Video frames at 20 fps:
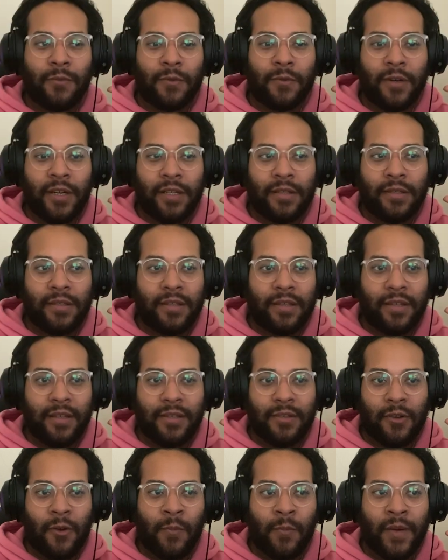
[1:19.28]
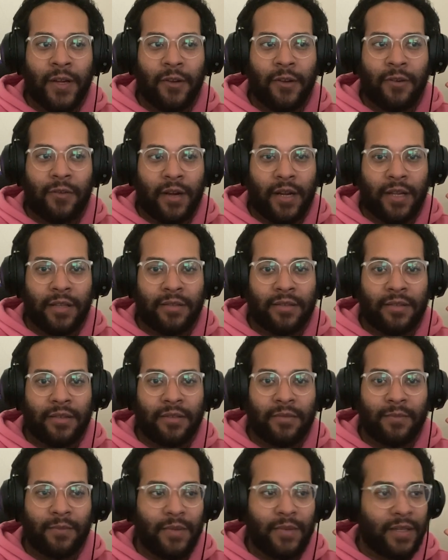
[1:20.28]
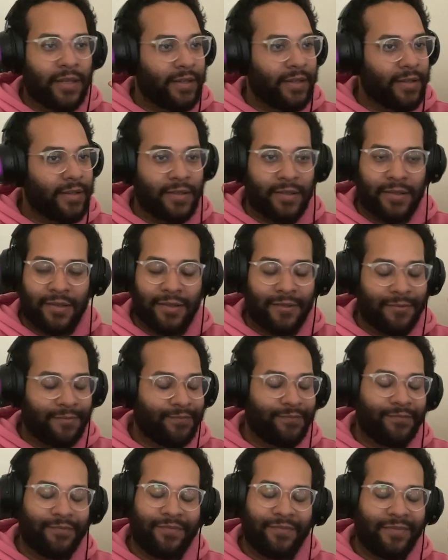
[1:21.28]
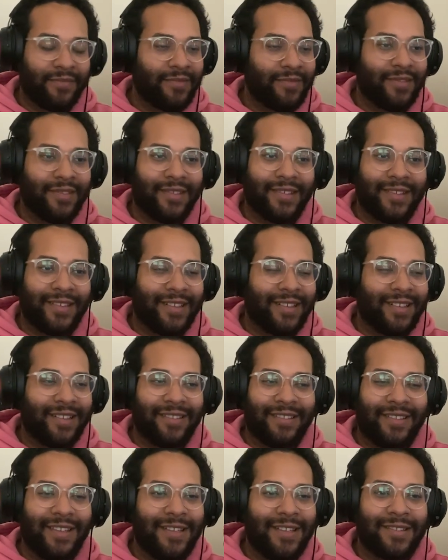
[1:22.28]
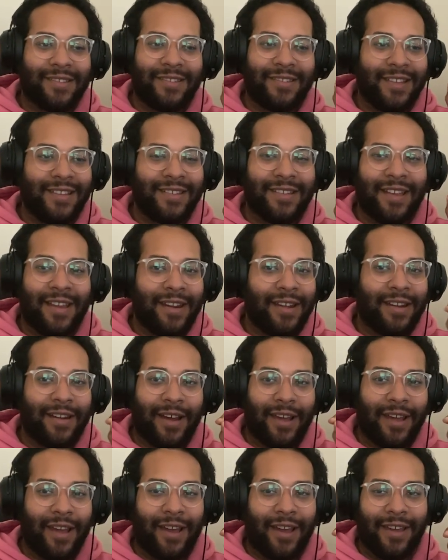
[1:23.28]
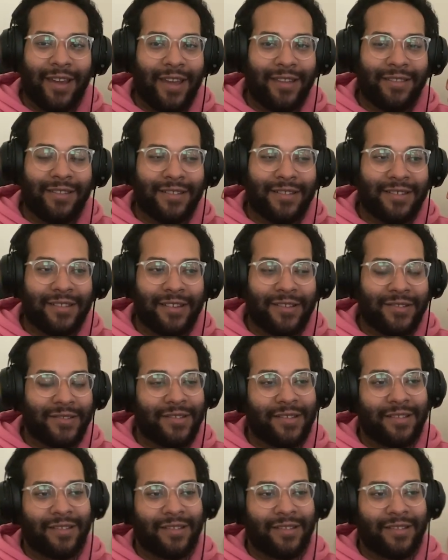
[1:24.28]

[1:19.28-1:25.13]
riddance to these opening credits because these these ain't it. I, I hate these things